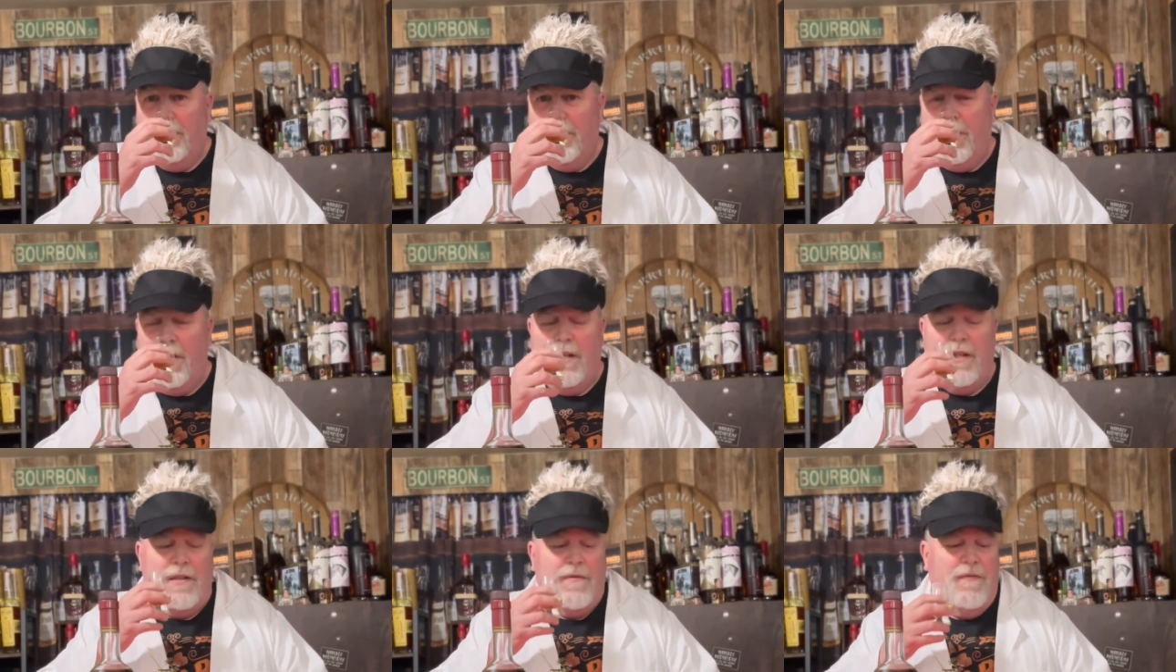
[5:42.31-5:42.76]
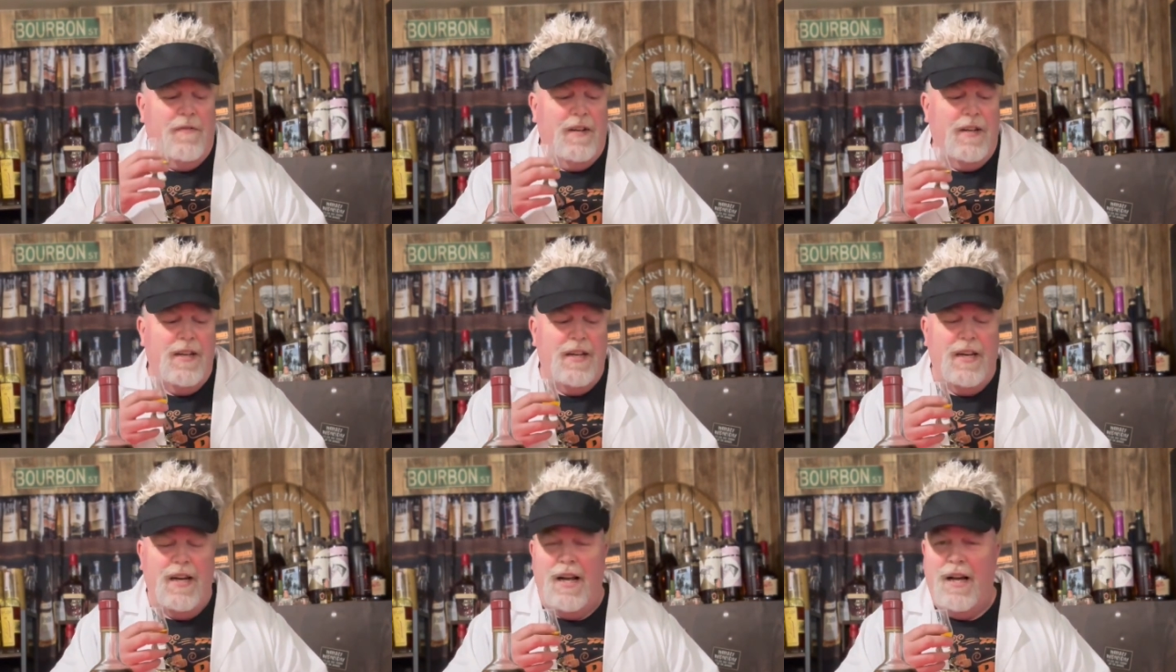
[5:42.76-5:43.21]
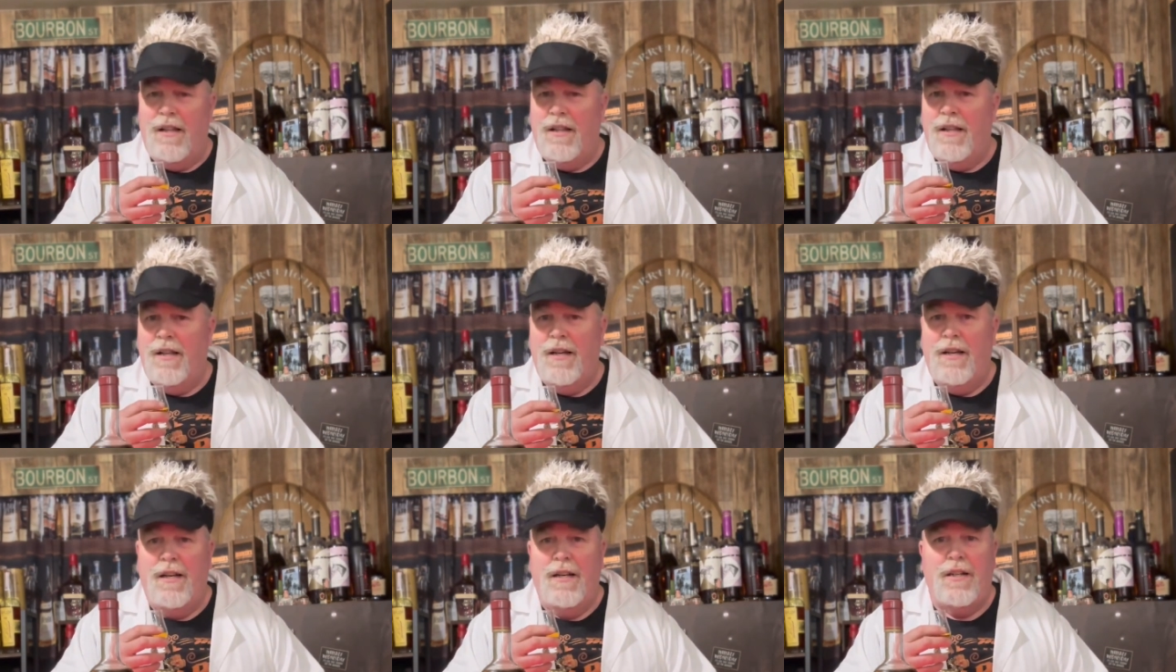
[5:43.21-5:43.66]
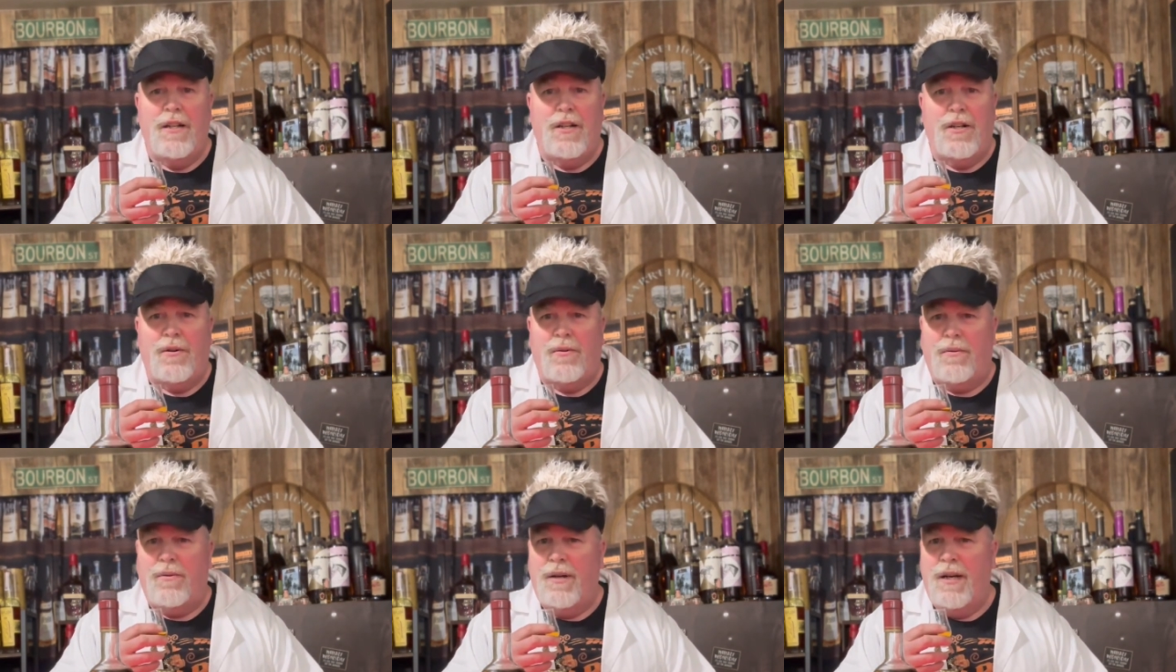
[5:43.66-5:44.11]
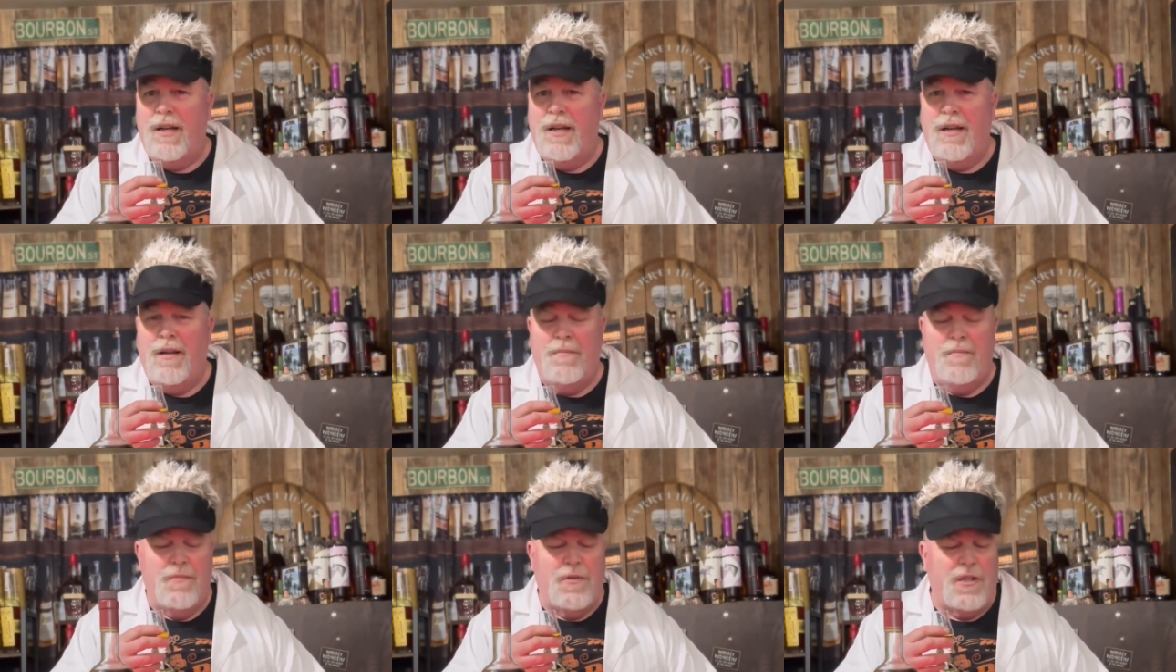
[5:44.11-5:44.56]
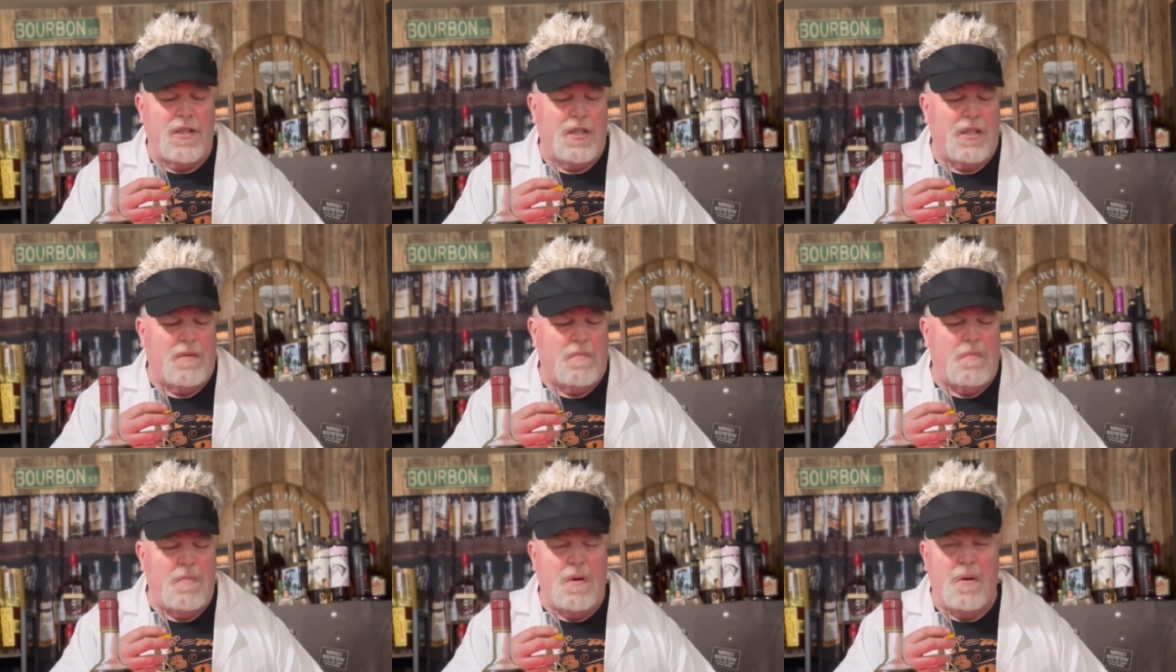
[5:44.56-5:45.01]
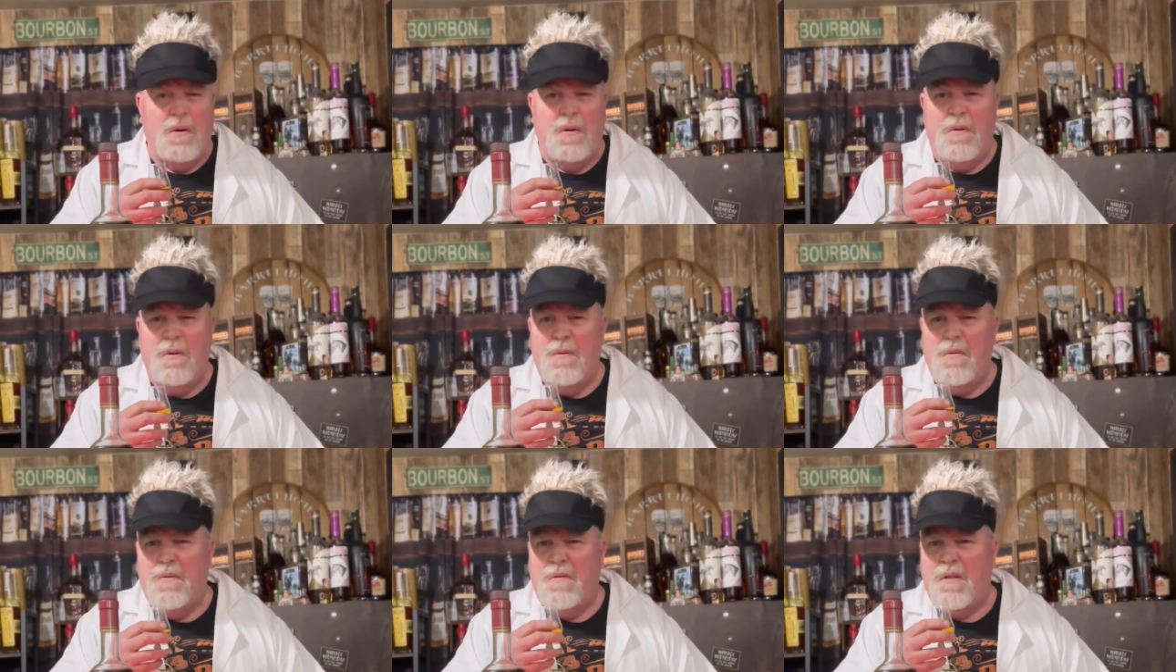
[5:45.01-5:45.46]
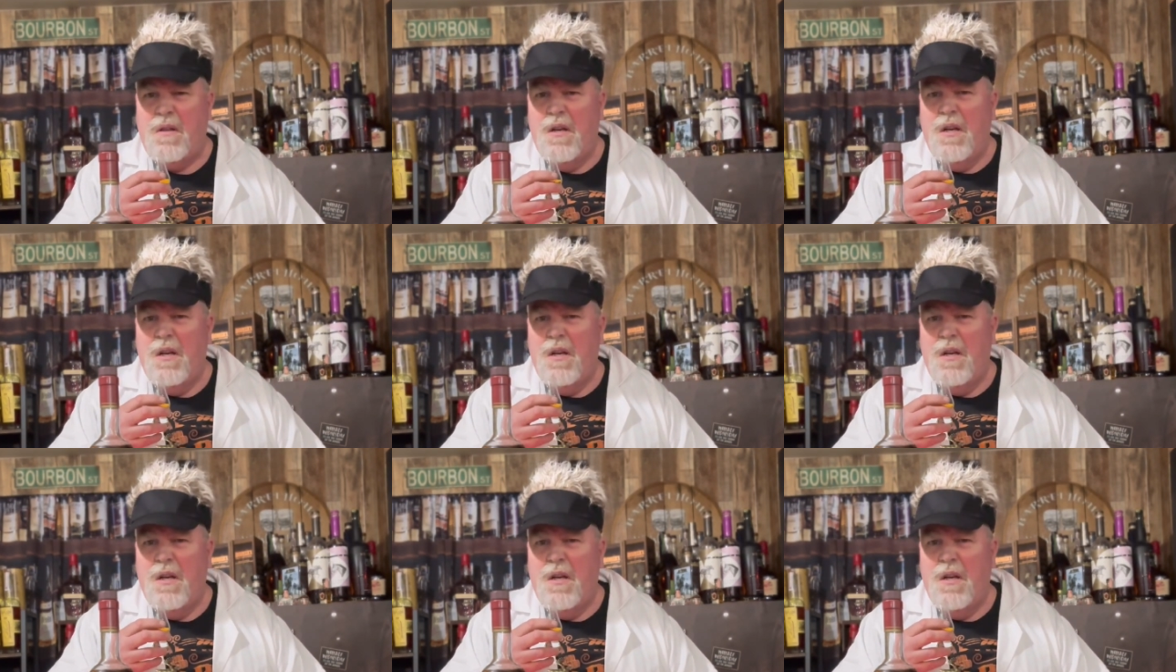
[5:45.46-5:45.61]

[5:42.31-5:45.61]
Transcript: Just vanilla, cream, smooth.